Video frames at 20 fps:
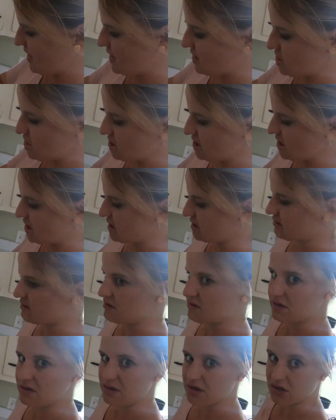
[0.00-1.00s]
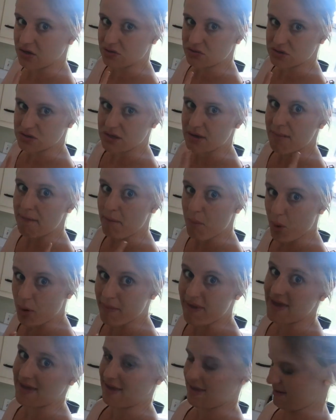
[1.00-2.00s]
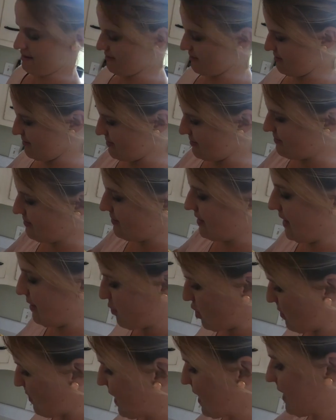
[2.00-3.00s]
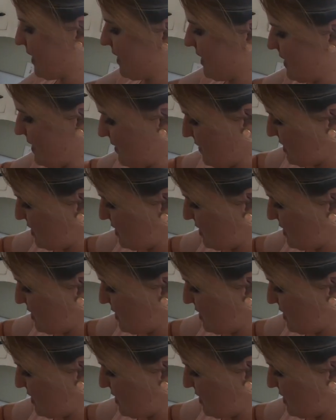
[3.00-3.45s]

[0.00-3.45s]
next year, note, more bacon. Need more bacon out of